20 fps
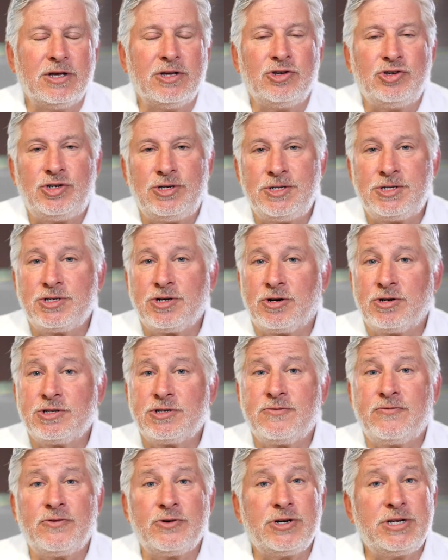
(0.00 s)
she
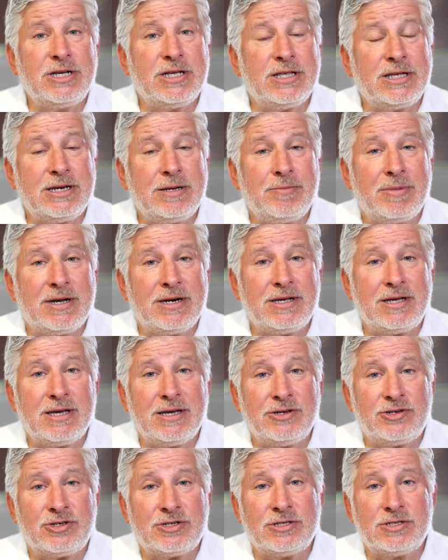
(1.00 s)
starts fertility
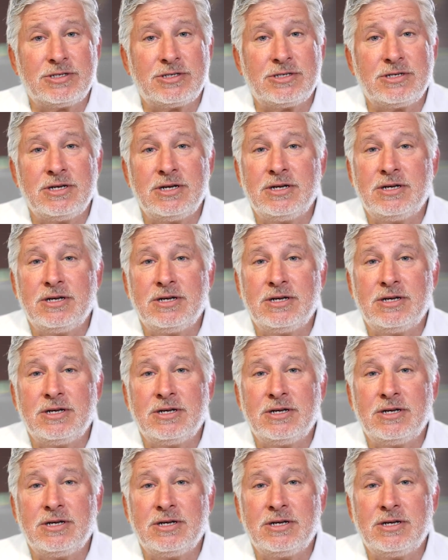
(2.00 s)
medications.